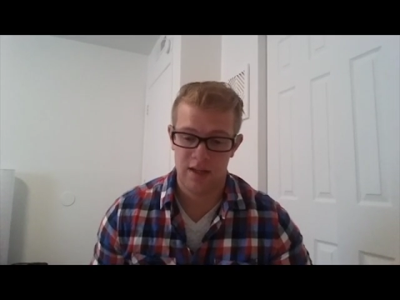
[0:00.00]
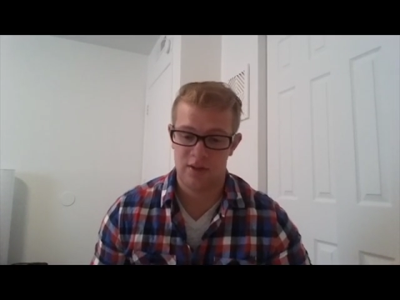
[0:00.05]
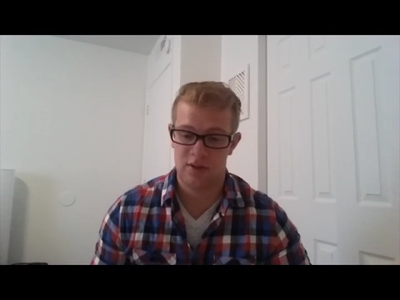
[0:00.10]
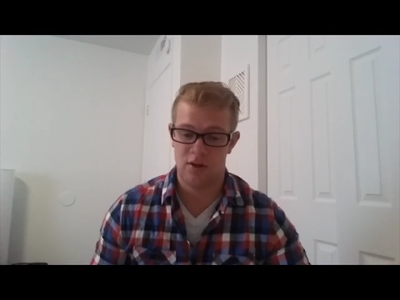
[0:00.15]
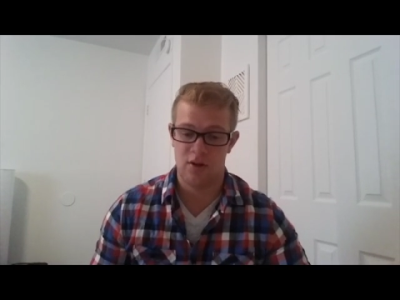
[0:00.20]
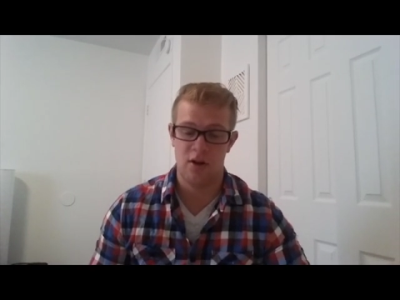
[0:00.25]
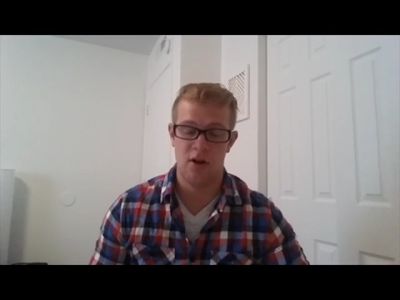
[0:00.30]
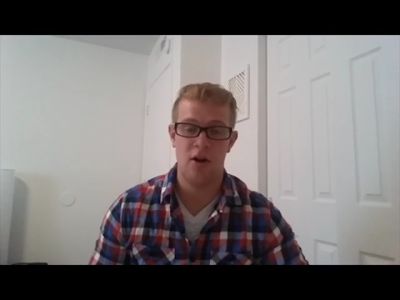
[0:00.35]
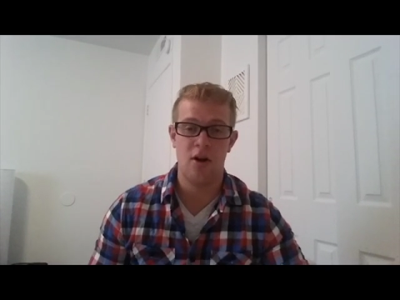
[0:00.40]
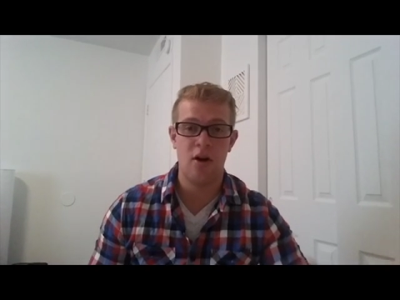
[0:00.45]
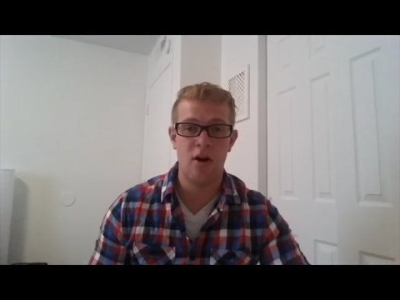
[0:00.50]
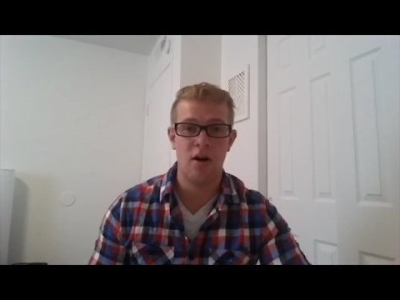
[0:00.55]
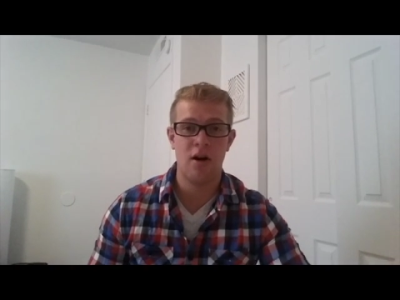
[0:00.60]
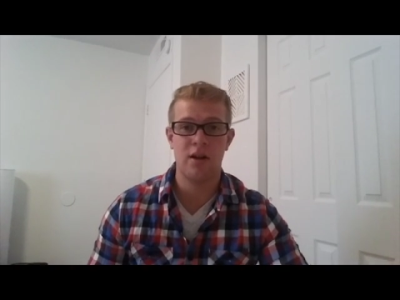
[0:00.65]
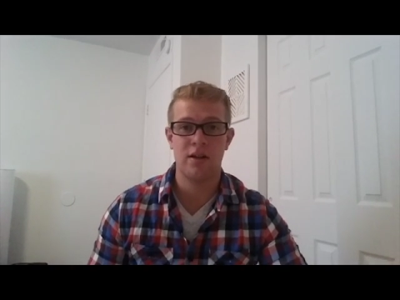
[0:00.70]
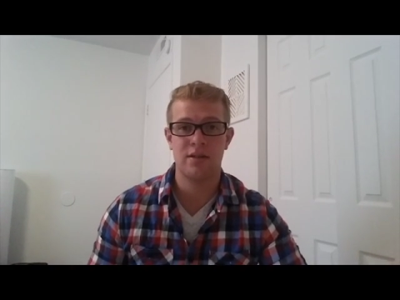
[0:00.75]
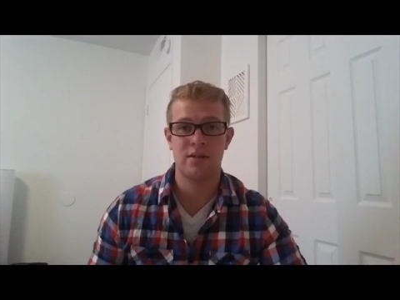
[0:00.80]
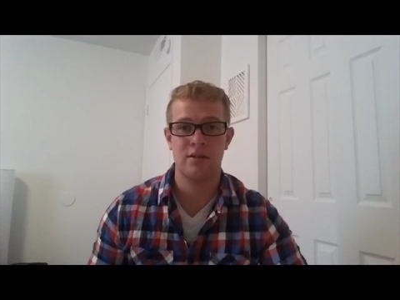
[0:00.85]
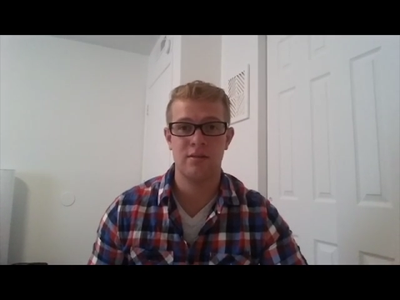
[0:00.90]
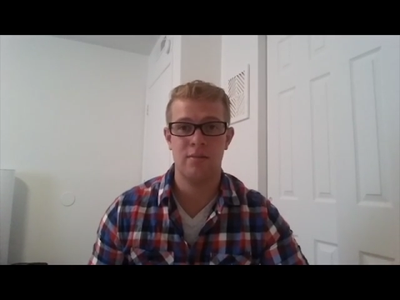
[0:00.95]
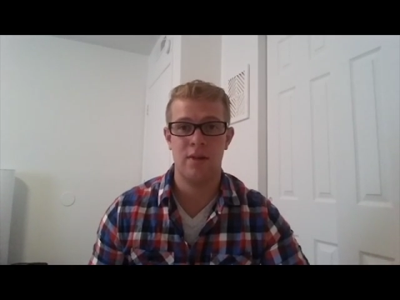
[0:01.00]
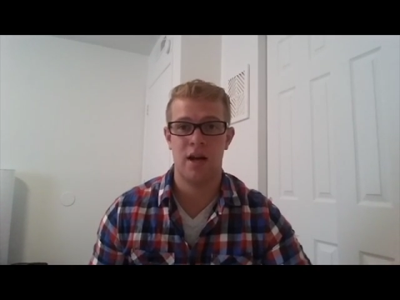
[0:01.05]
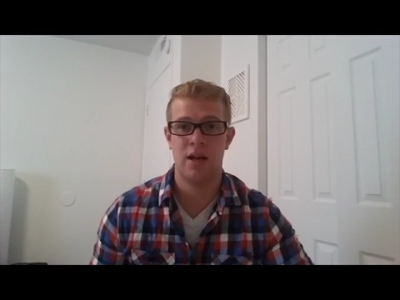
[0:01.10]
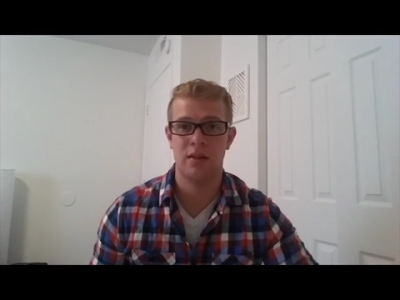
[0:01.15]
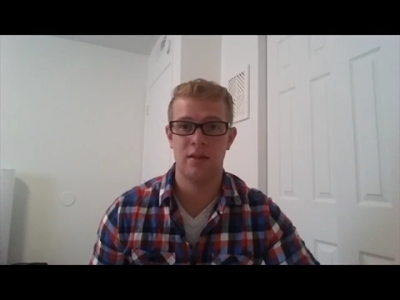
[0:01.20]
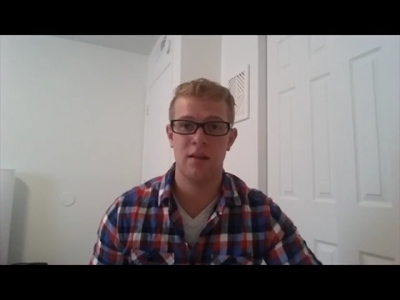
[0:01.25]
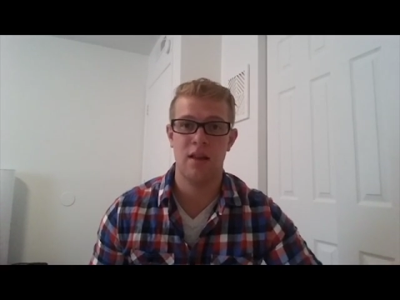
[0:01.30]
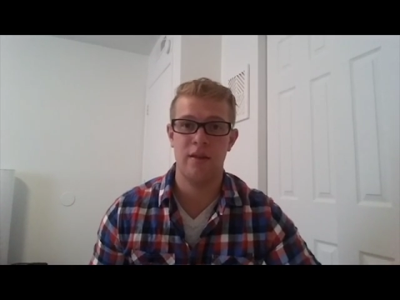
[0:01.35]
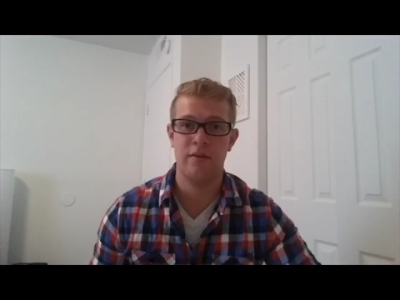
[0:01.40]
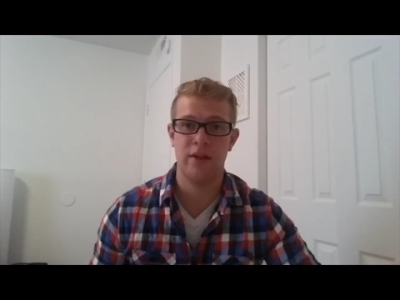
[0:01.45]
It's
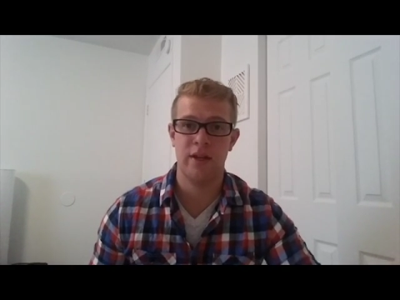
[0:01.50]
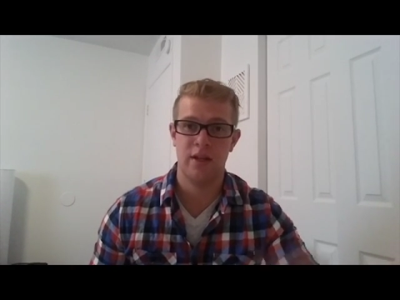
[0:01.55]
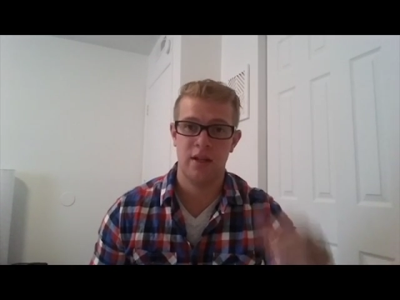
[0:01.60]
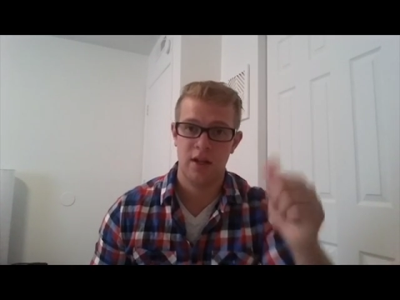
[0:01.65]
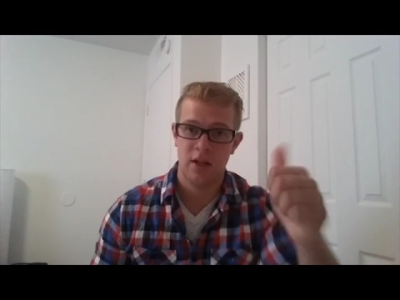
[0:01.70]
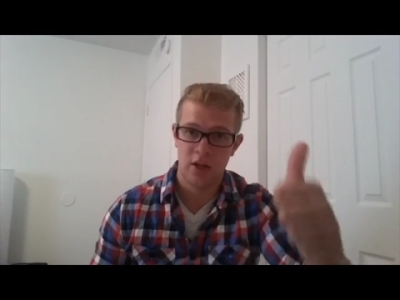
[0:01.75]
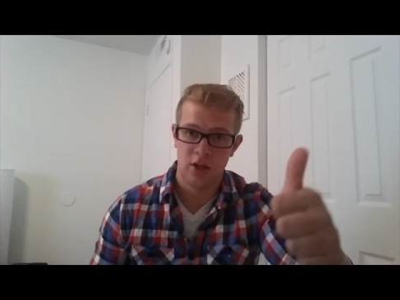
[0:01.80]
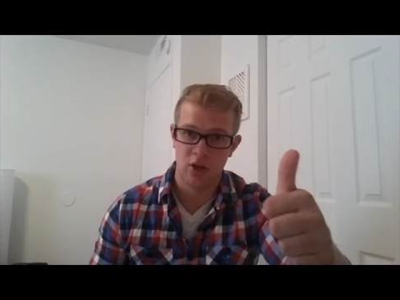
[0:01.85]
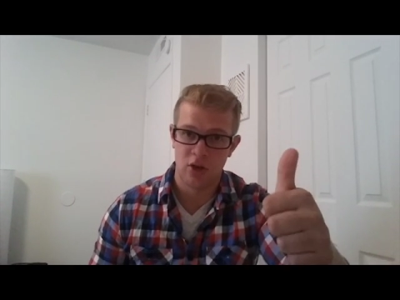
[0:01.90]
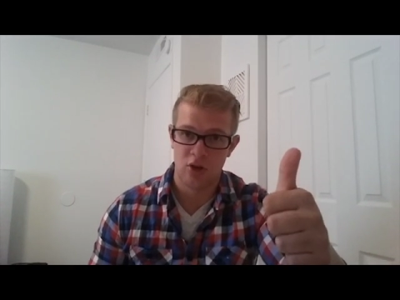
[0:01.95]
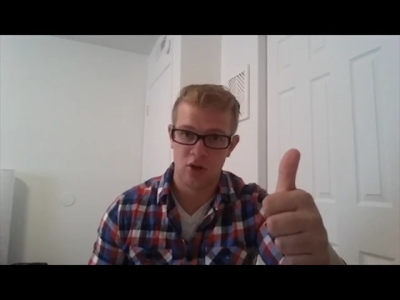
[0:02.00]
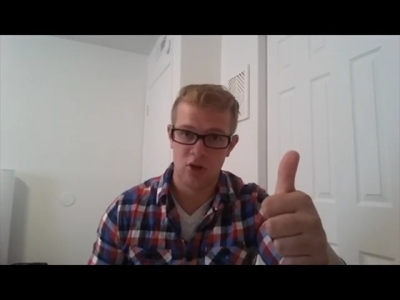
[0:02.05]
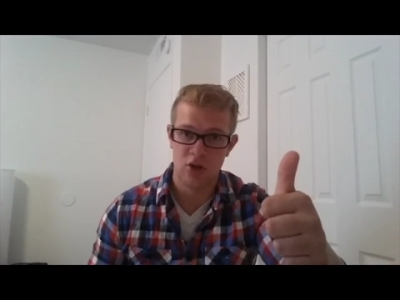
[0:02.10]
awesome. I love it.